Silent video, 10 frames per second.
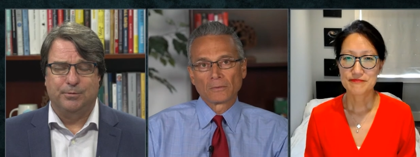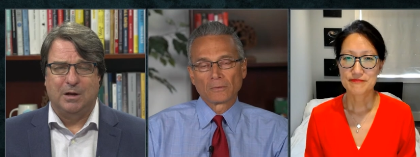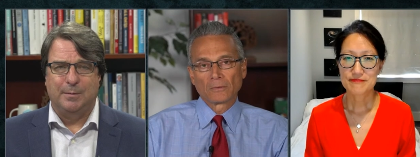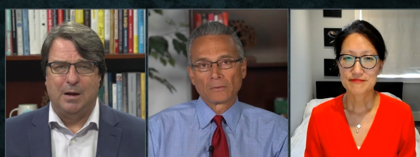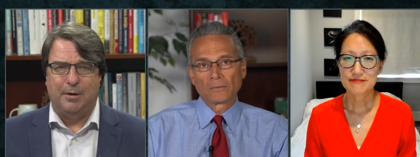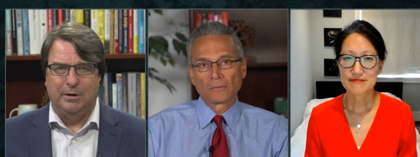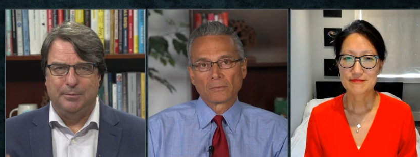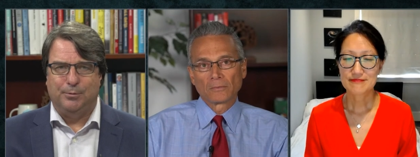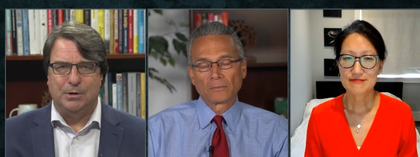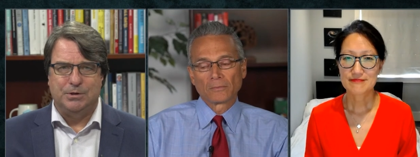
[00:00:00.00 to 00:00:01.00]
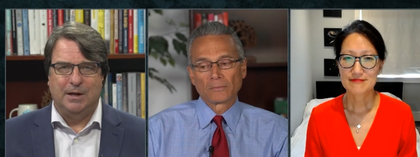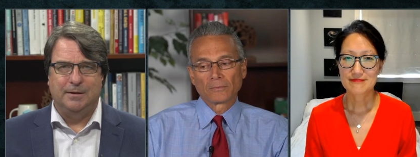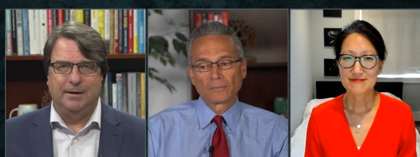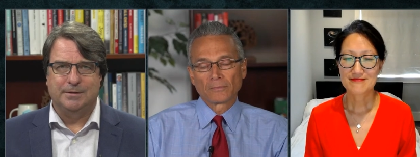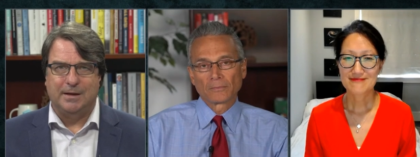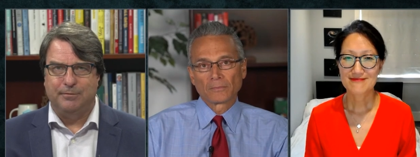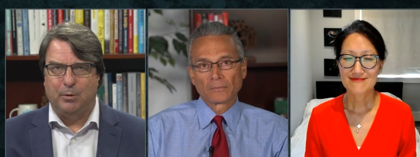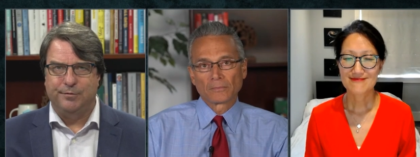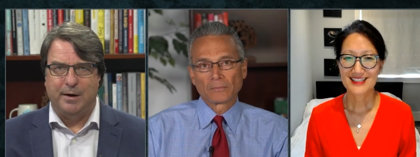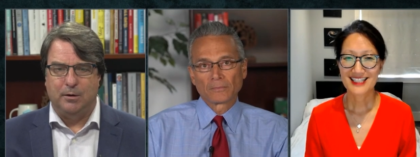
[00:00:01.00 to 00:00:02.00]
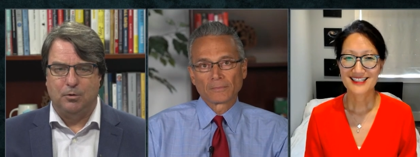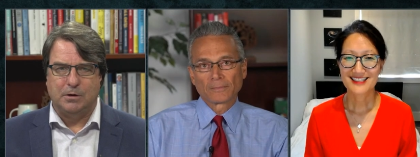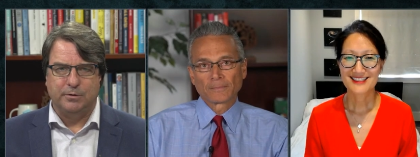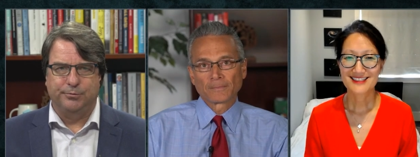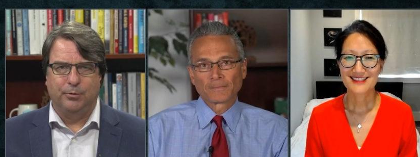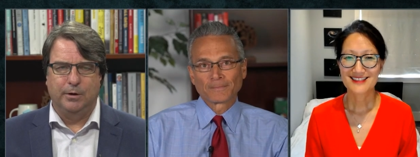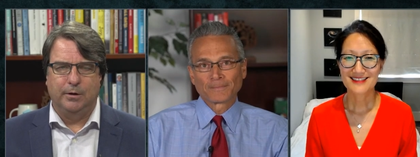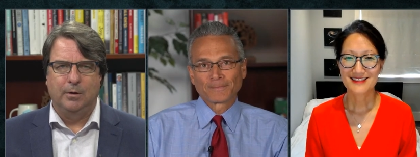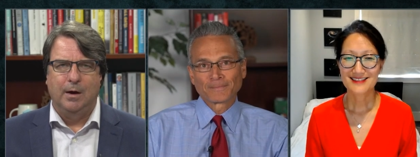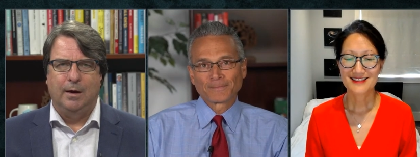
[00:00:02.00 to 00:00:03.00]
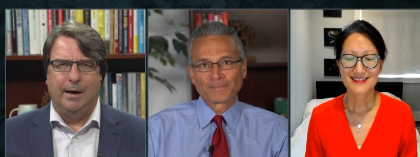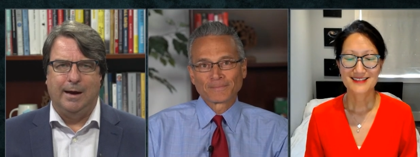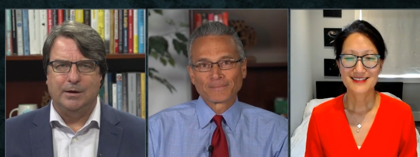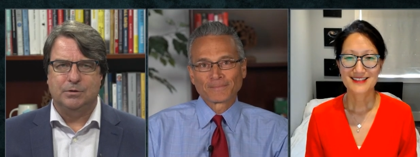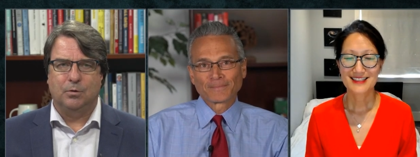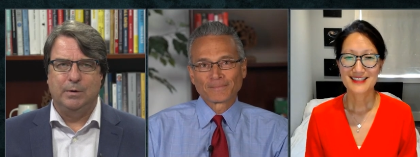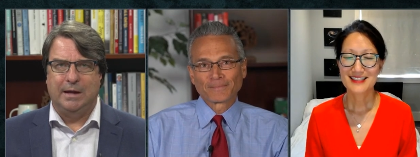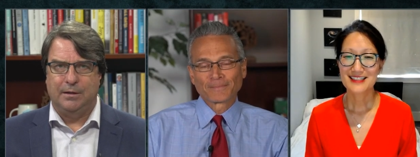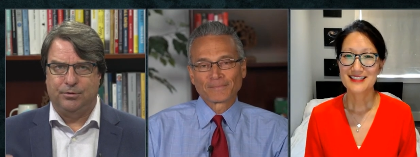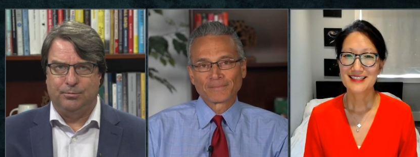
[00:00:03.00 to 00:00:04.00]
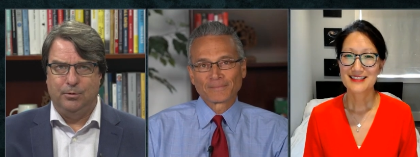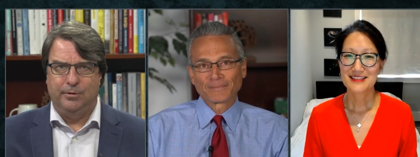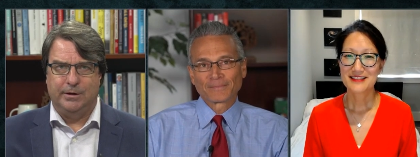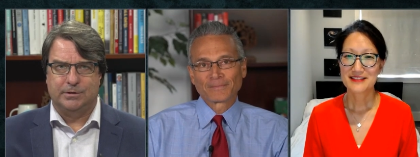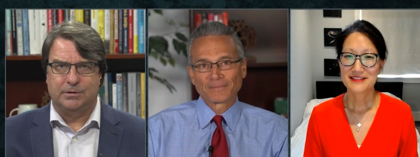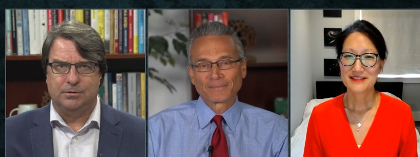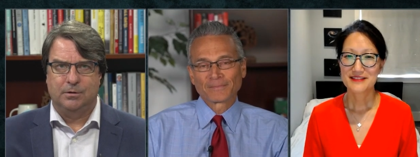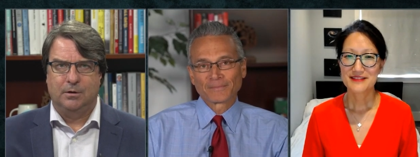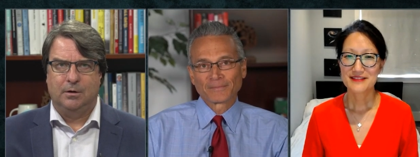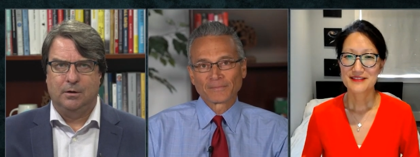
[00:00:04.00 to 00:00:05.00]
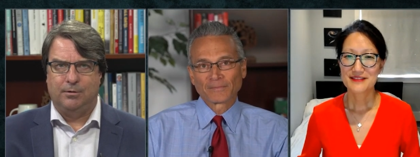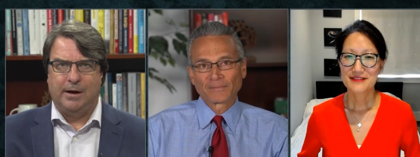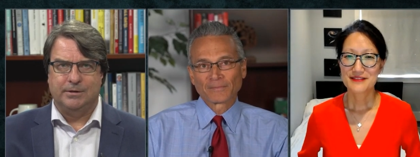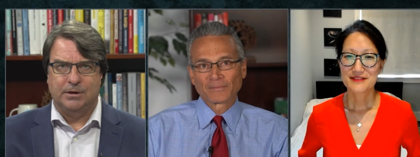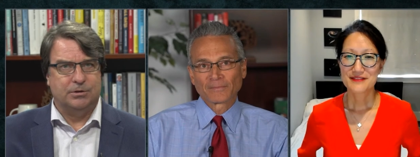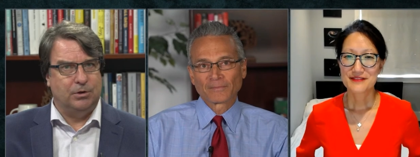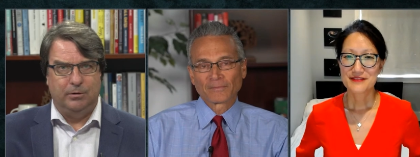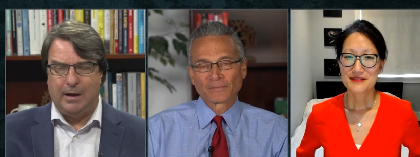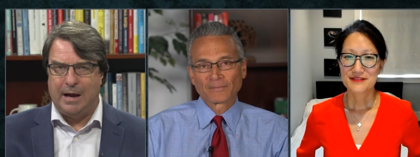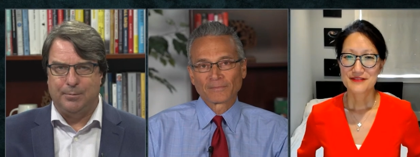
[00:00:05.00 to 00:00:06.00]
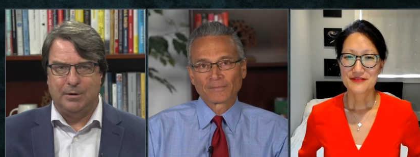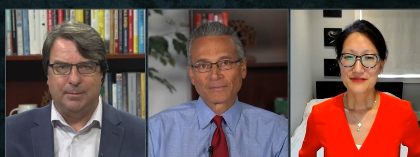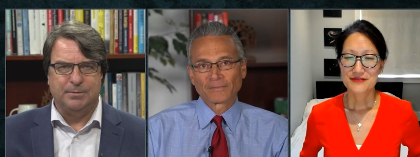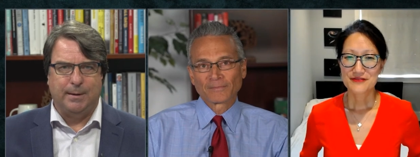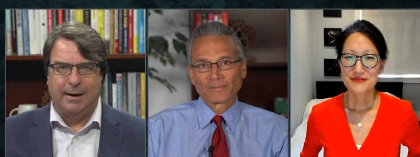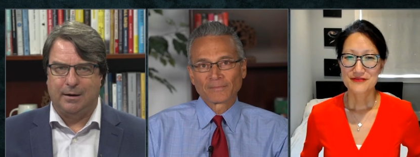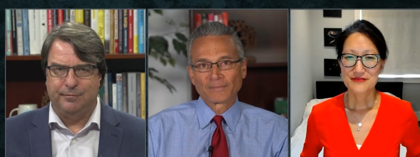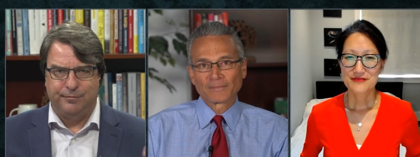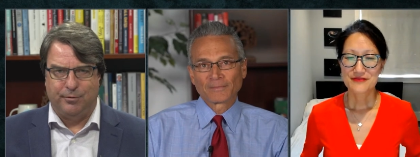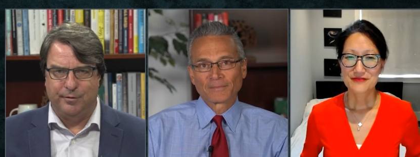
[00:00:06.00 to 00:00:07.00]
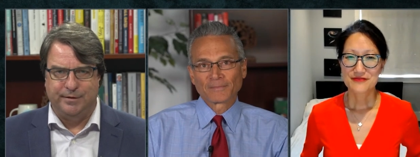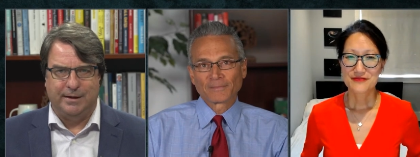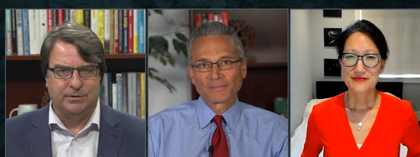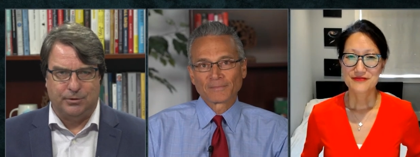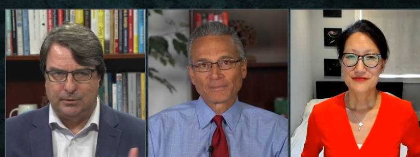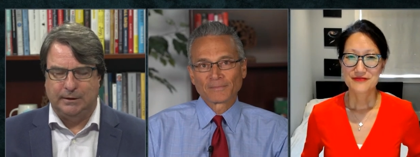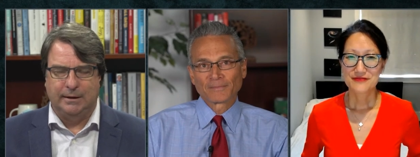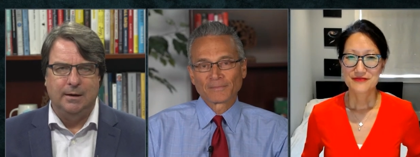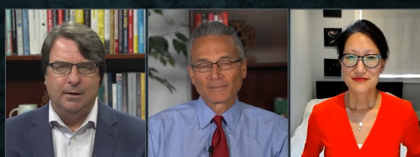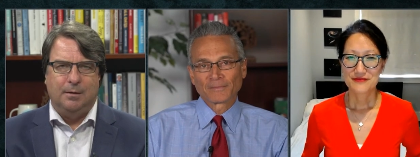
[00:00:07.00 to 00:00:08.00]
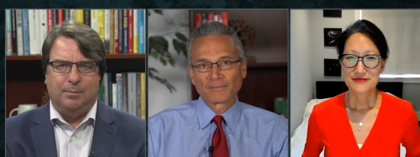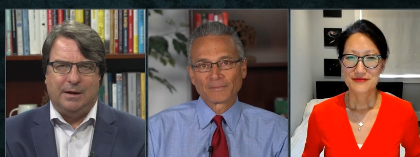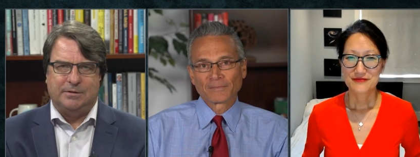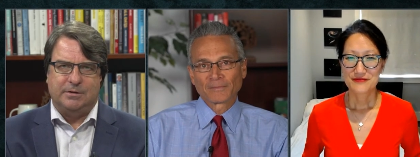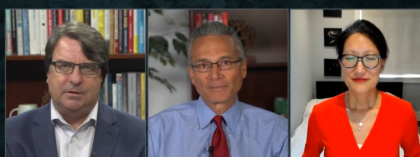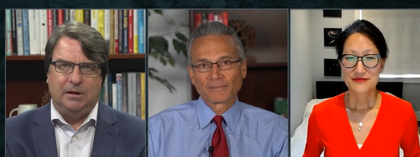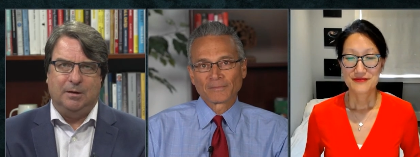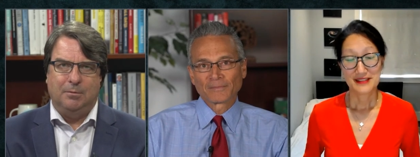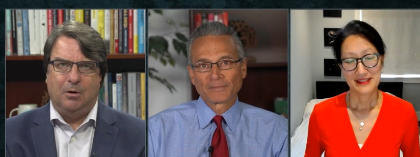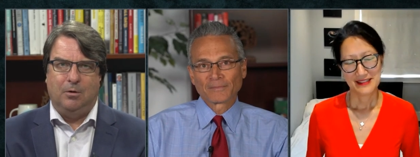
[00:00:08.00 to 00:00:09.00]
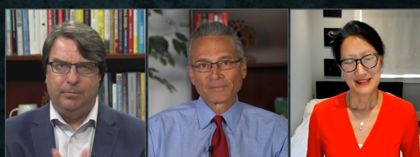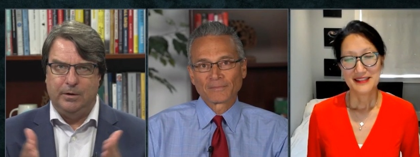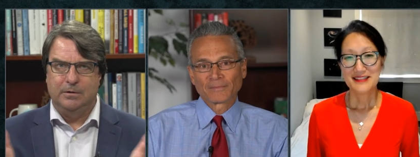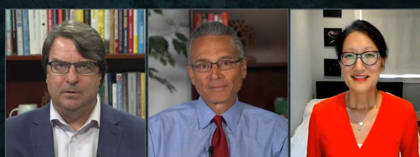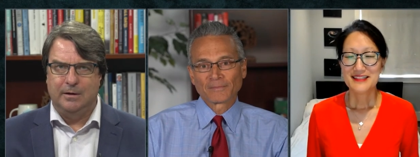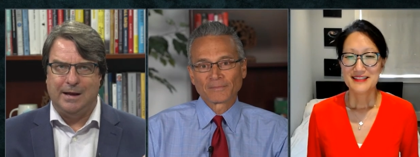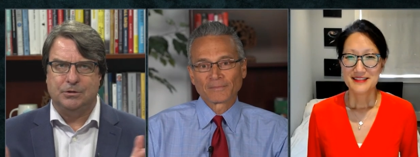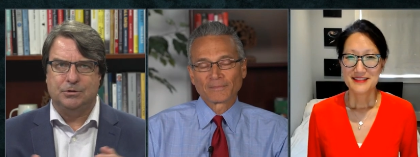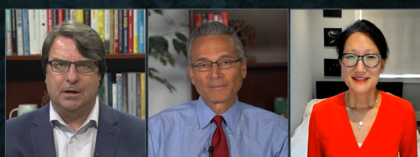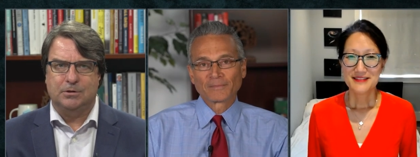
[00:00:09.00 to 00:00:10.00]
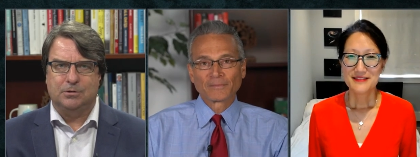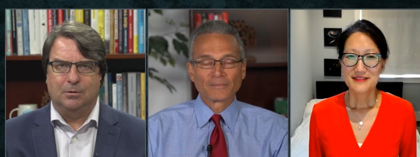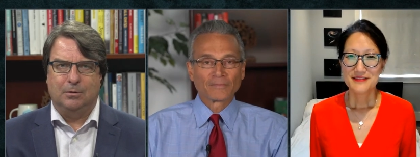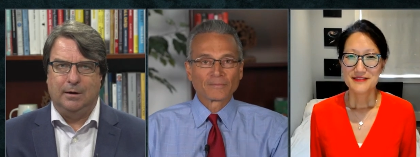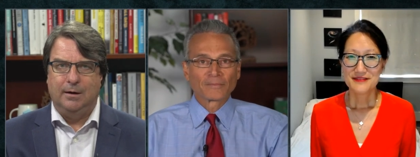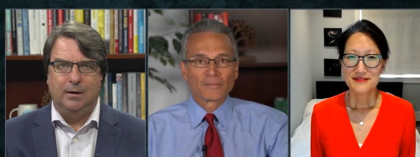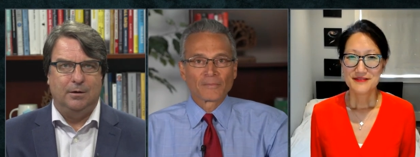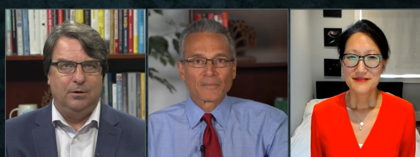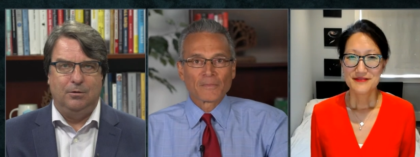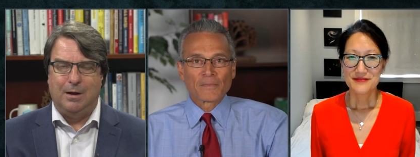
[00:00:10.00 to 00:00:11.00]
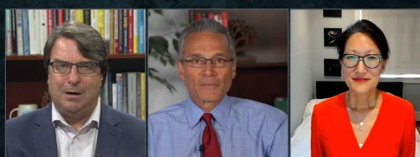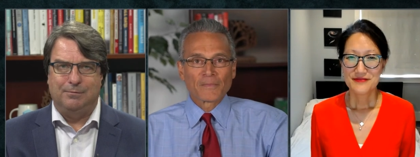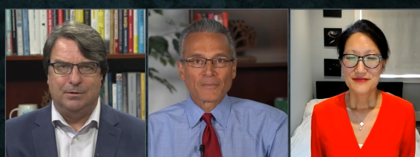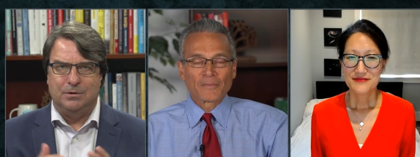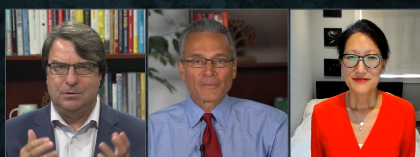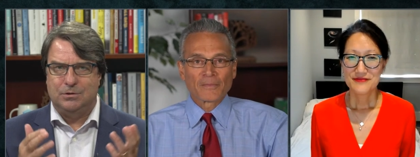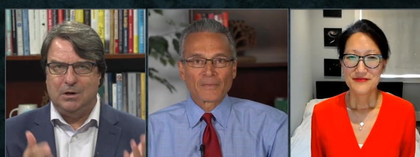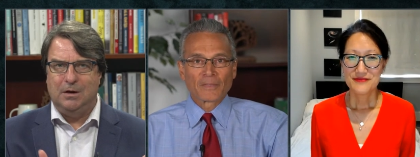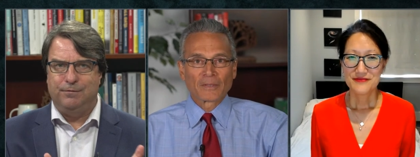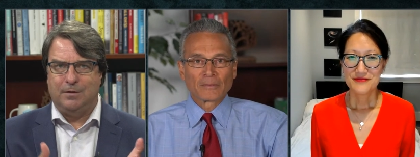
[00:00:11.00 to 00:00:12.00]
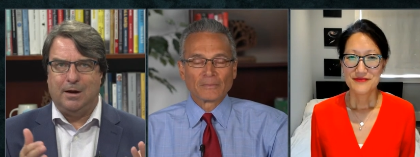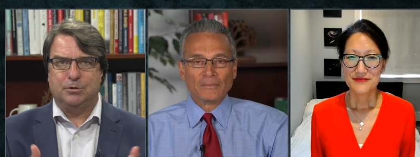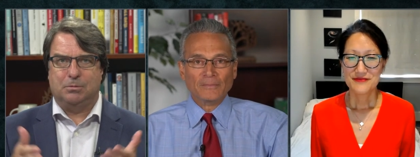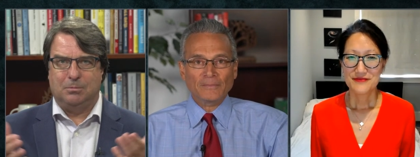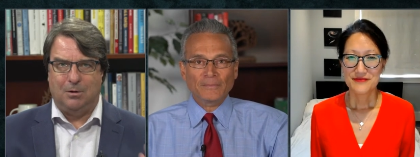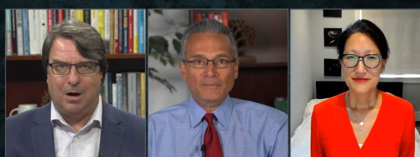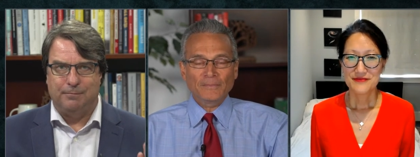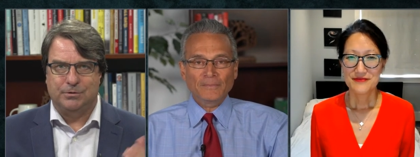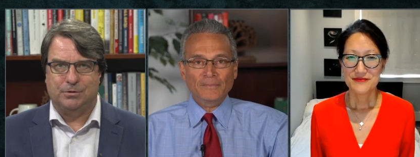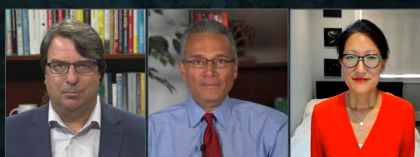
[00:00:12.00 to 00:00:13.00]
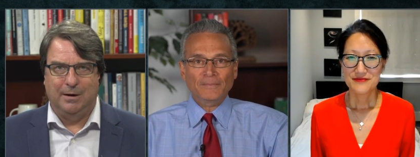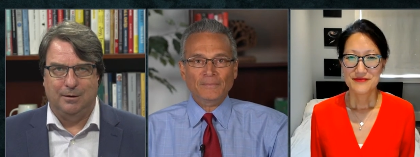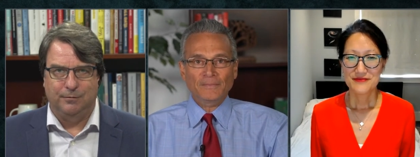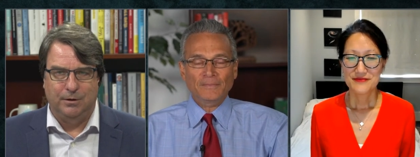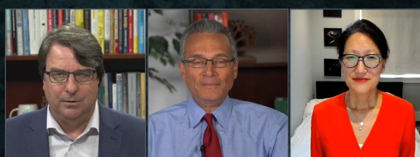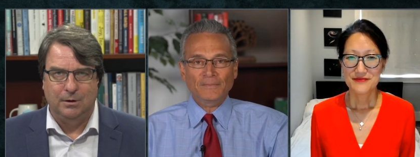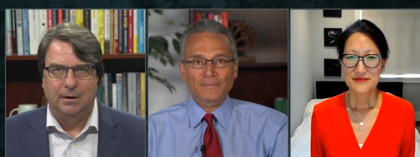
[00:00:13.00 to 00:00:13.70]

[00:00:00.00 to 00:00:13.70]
Speaker 1: coming on. I really appreciate the insight. One final question for you. As we get through this crisis soon, hybrid comes back for events certainly, but as the C M O, the, the next gen story, you now have a chief customer officer. We interviewed